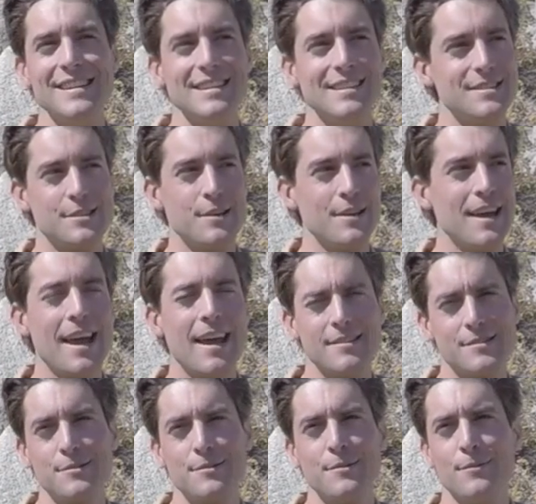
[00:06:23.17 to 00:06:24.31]
is going to
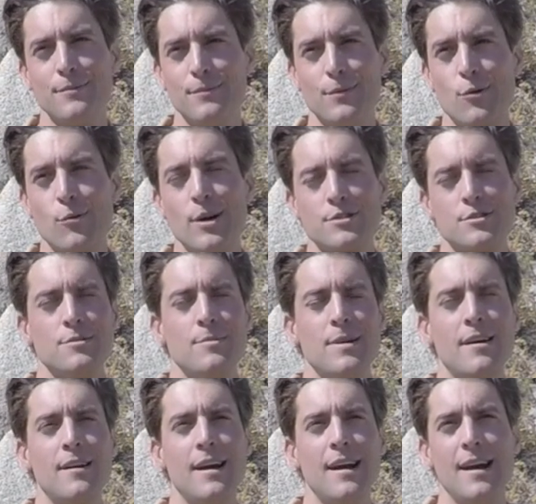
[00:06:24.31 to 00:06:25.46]
answer the question
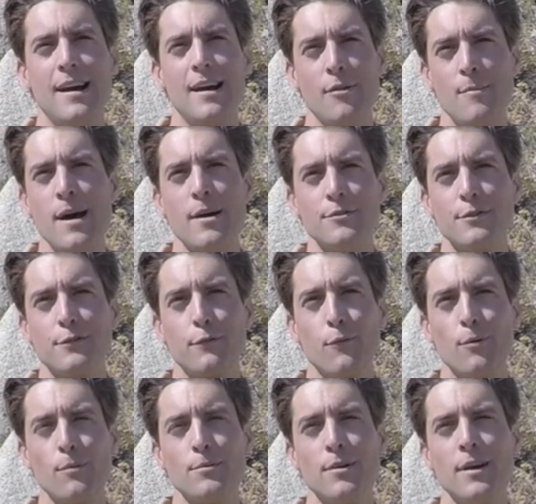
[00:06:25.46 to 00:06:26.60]
about how the mountains
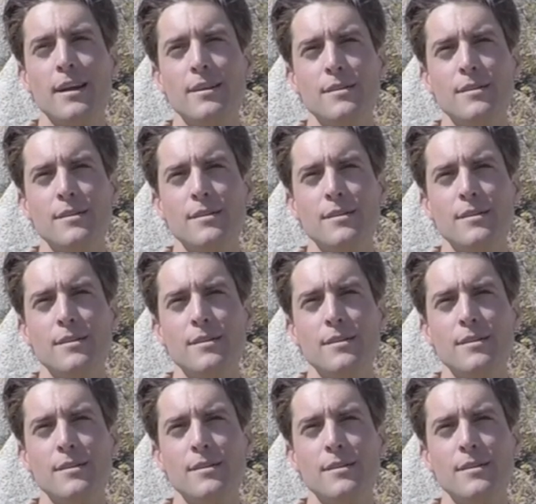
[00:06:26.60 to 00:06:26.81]
formed, right? Do you